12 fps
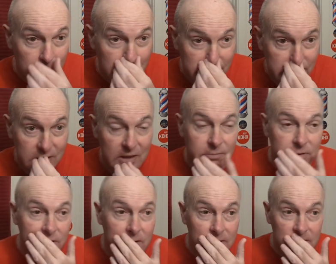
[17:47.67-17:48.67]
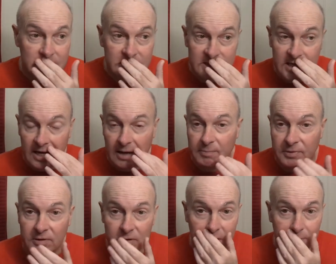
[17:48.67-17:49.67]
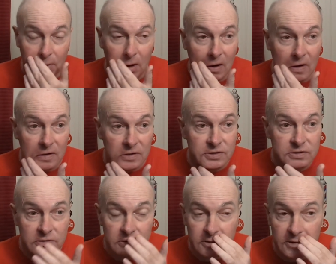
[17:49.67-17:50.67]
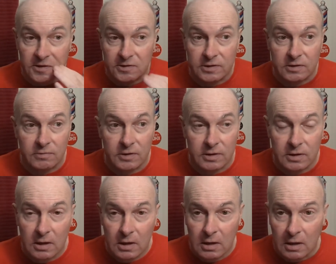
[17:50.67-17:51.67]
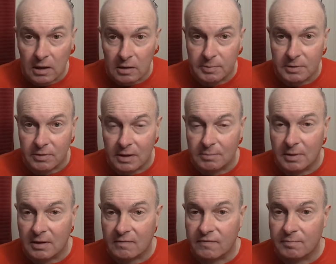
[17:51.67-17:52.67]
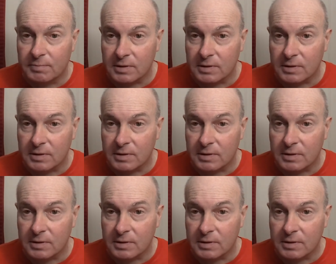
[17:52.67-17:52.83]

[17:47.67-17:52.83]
Well, I think I'm going to stop there, pause there anyway. I'll be right back for